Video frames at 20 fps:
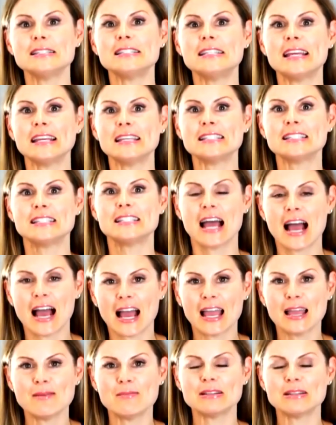takes
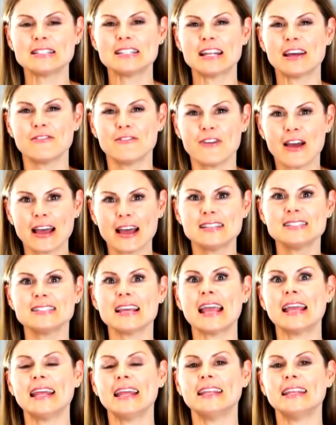time, it's not fast,
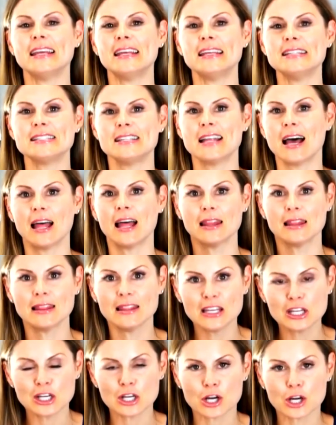and it's not
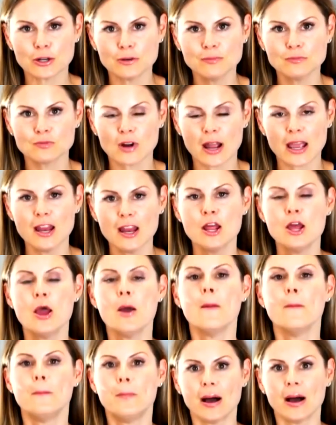linear, right?
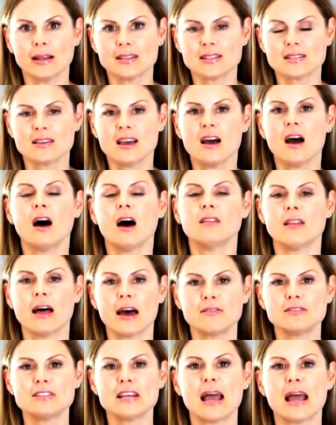But a
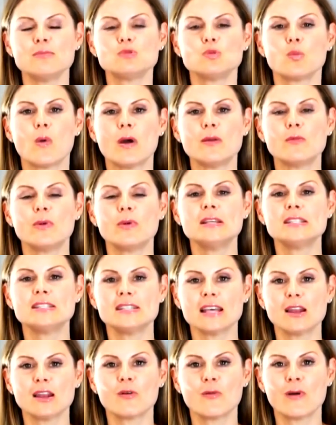lot of times when we
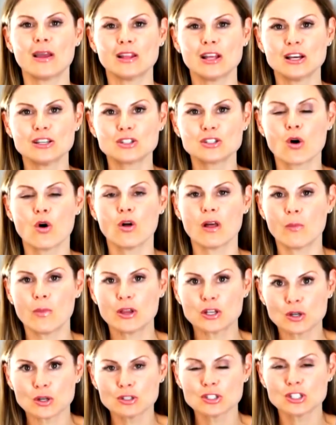set a weight loss goal and
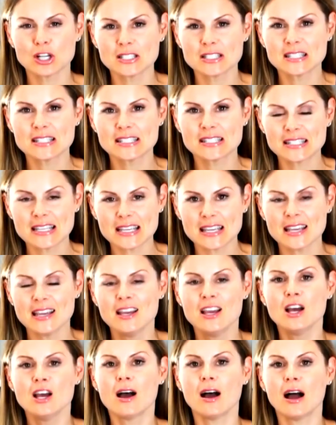we don't start to
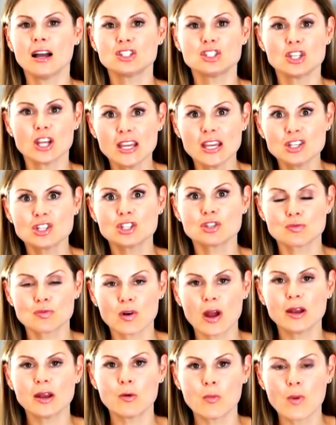see uh, changes
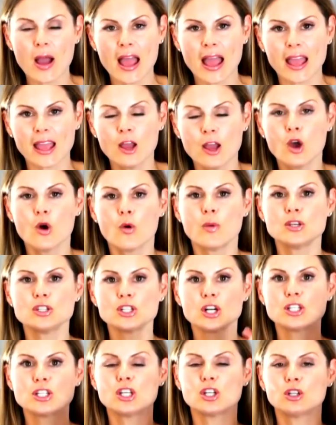right away, we
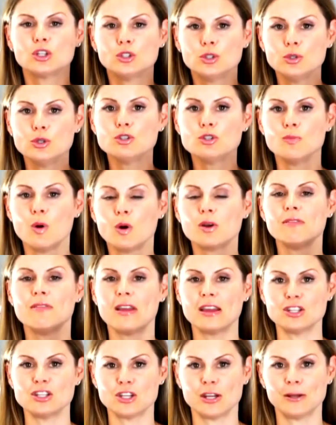start to lose
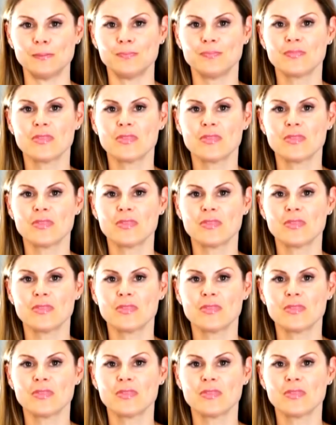motivation.